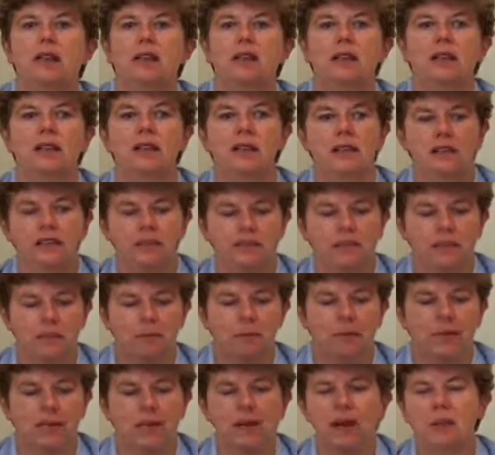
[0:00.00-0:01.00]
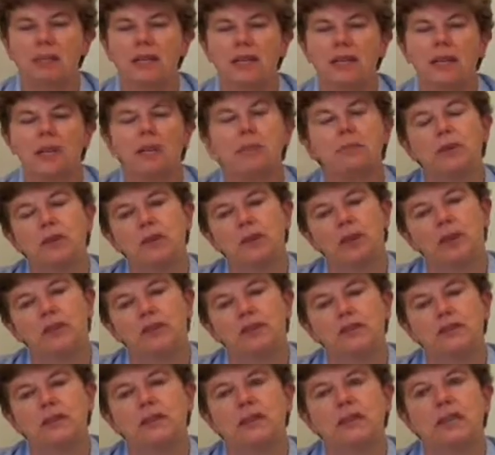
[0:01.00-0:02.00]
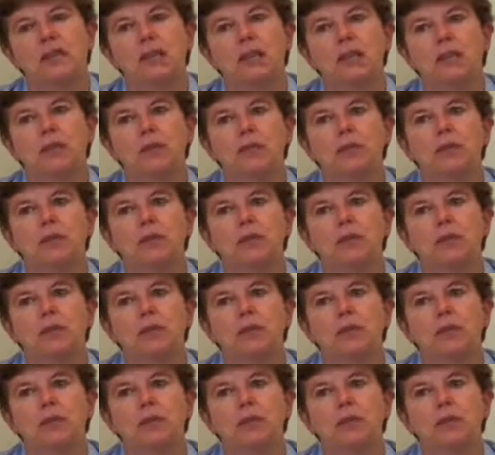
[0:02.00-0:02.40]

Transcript: young up-and-coming hippo hunters,